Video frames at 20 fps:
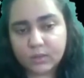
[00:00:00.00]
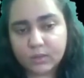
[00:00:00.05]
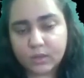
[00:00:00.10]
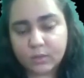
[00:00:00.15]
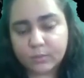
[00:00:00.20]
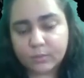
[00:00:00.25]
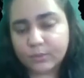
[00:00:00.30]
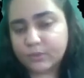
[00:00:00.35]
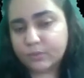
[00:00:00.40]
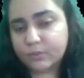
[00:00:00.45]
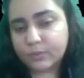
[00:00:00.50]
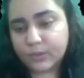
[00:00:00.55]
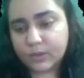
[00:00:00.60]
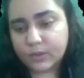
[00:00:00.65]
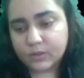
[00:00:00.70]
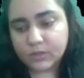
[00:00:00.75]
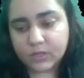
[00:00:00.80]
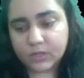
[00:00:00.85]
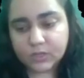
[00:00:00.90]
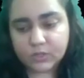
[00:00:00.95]
both
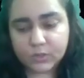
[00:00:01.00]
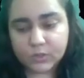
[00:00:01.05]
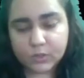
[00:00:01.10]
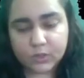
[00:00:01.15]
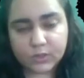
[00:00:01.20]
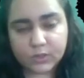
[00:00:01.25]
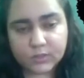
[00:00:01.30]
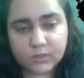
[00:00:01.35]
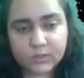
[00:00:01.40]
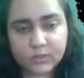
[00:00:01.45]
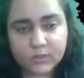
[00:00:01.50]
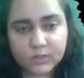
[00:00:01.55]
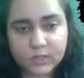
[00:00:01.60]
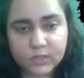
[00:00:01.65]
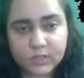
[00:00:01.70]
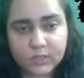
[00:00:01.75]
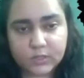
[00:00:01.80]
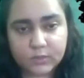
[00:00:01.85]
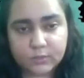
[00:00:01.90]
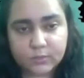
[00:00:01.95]
belonging to class
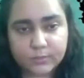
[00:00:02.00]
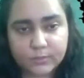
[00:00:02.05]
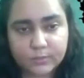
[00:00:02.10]
C2.